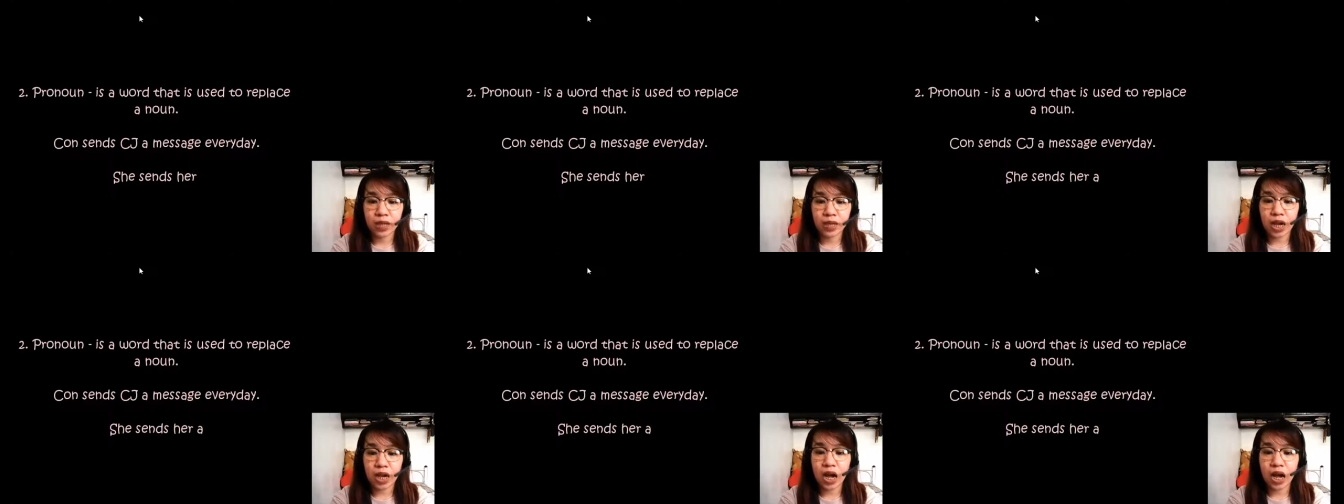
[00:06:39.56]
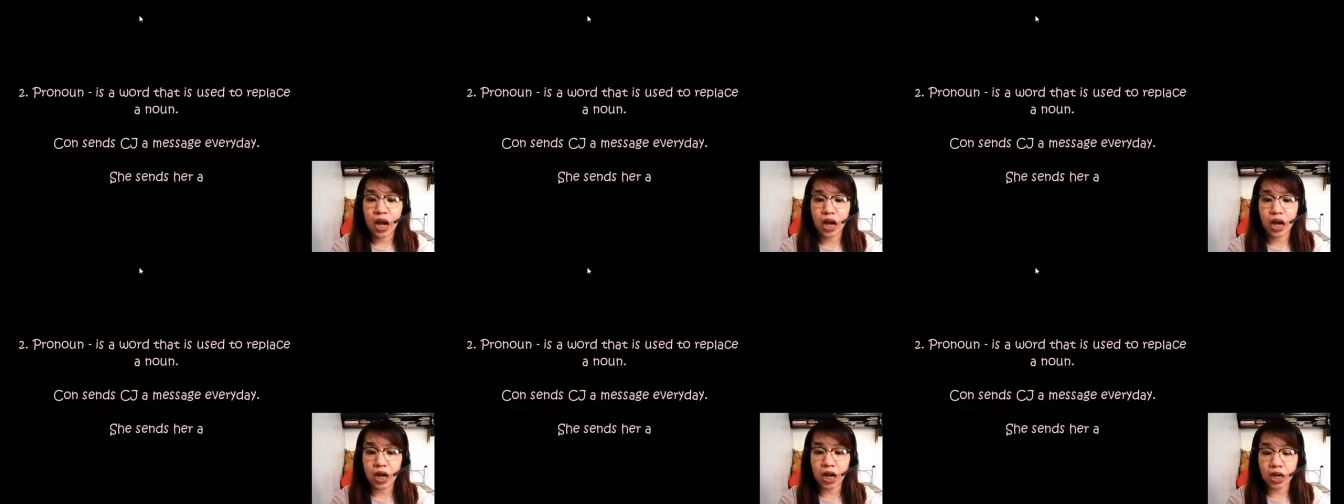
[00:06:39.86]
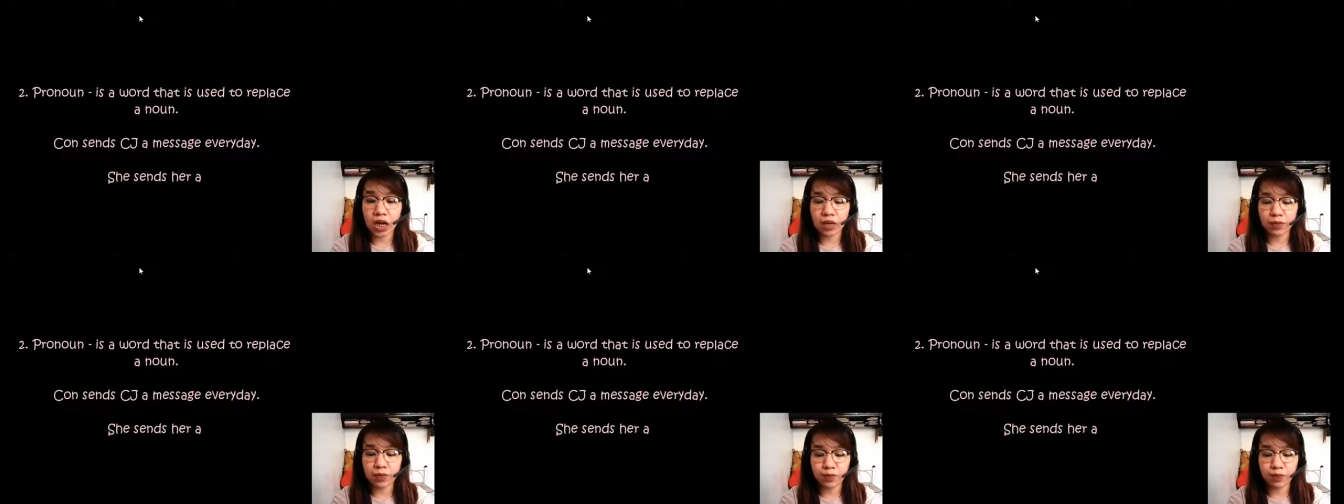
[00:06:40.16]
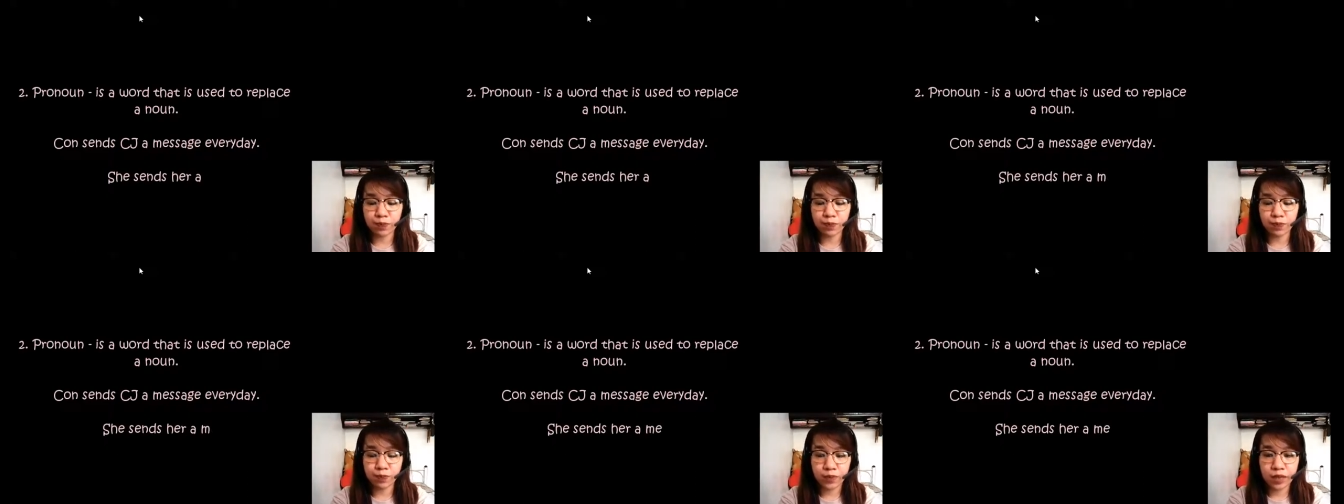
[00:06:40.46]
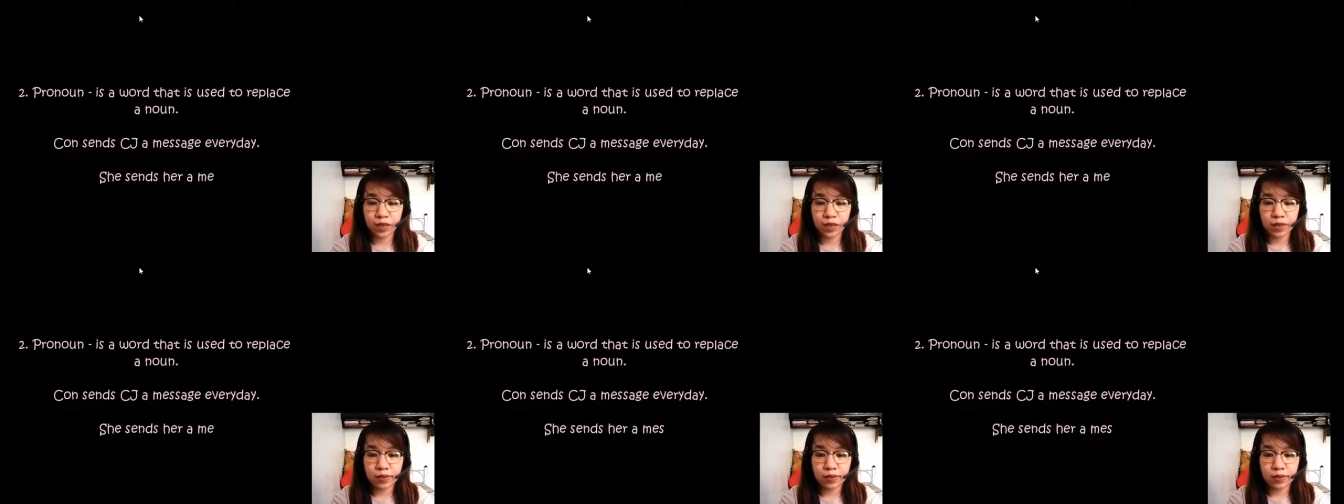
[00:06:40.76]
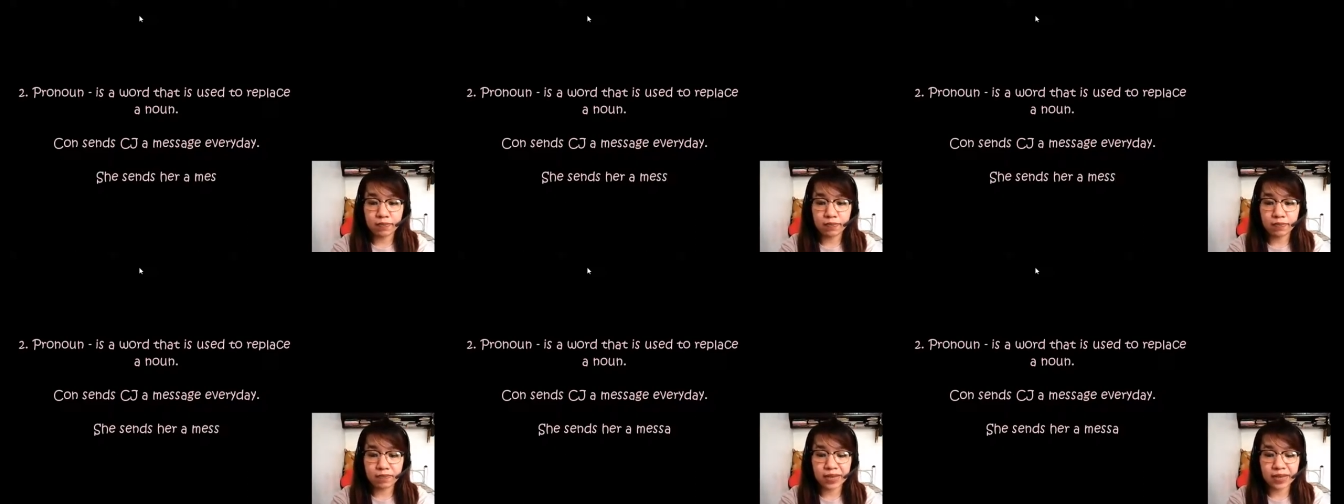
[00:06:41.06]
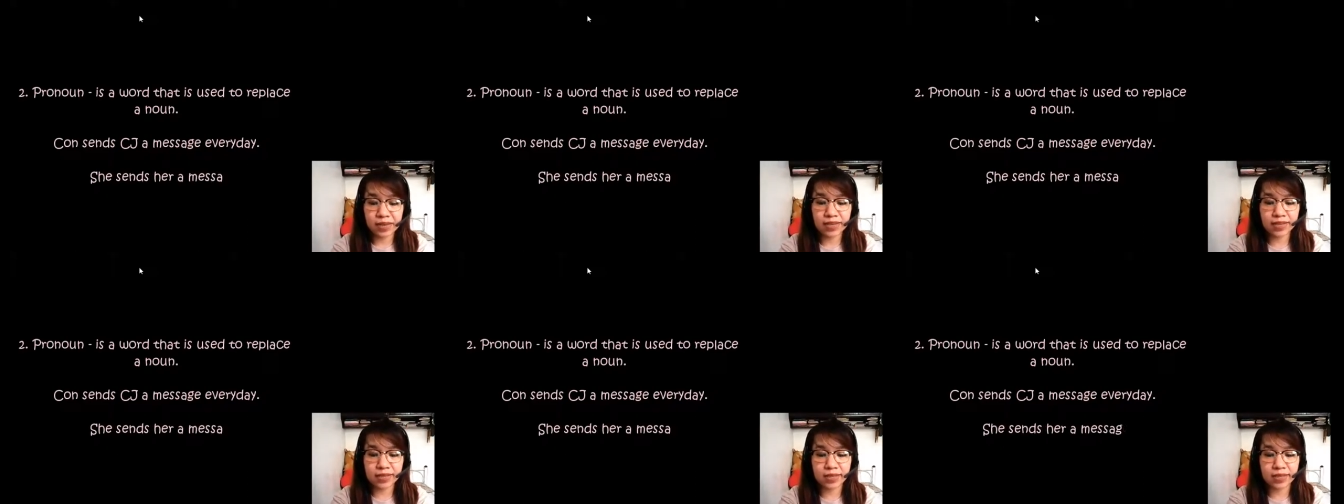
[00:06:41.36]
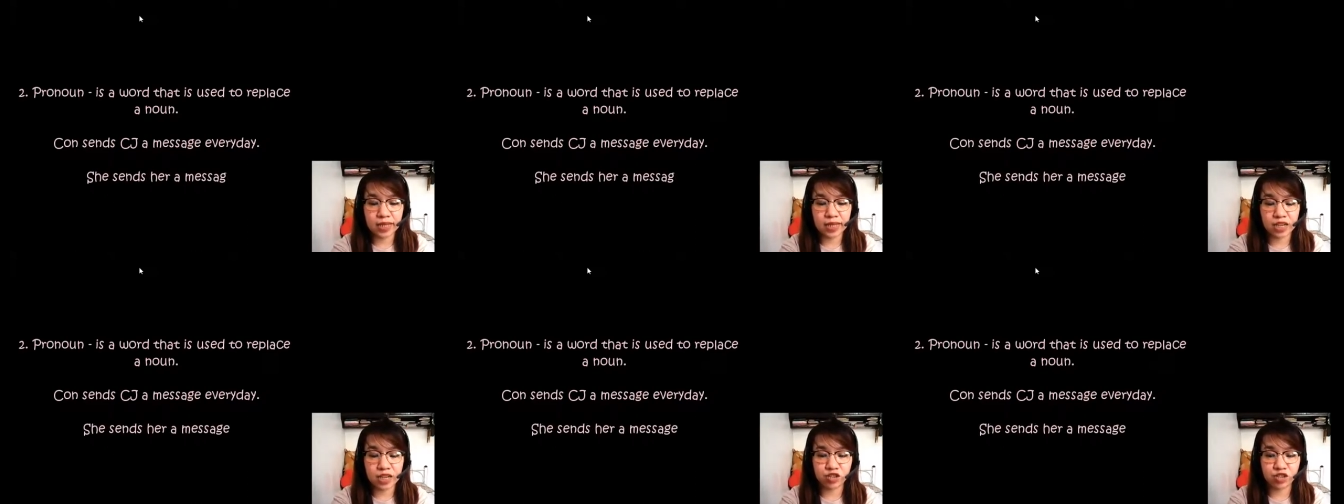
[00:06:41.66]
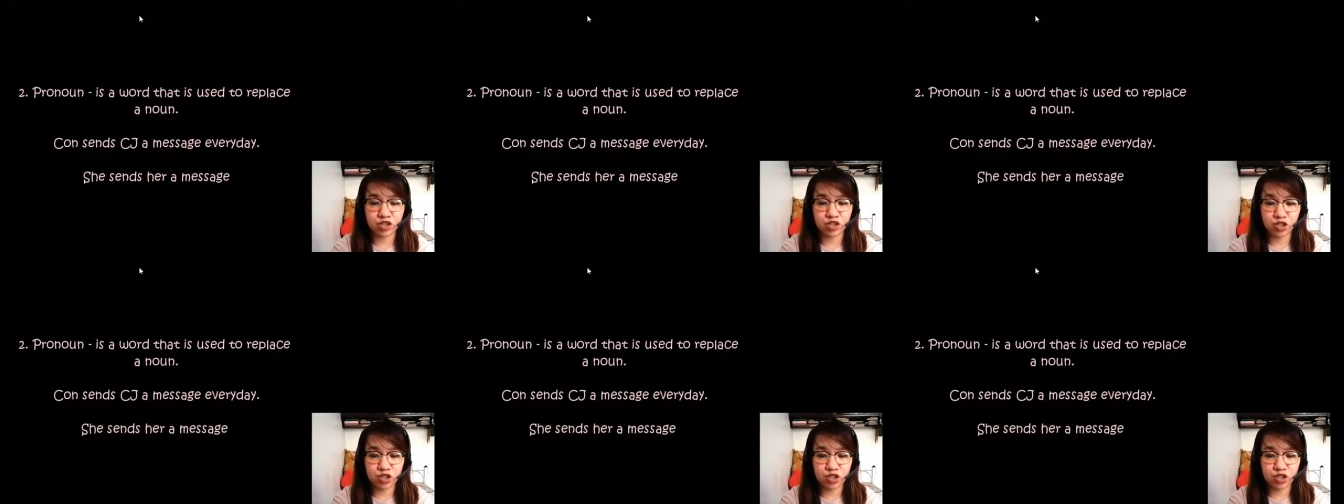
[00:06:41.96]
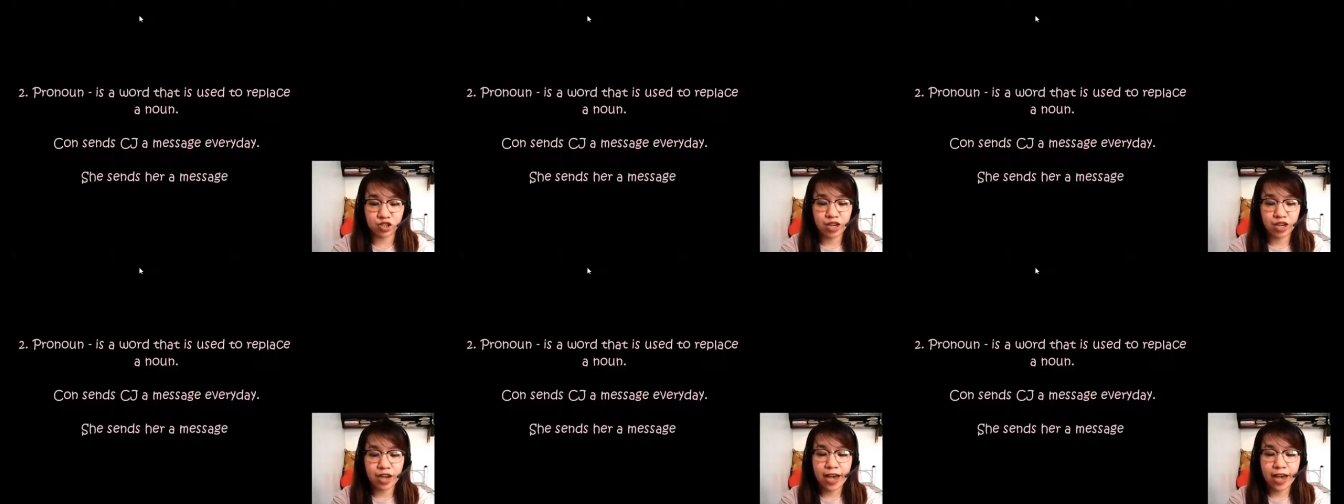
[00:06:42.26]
a message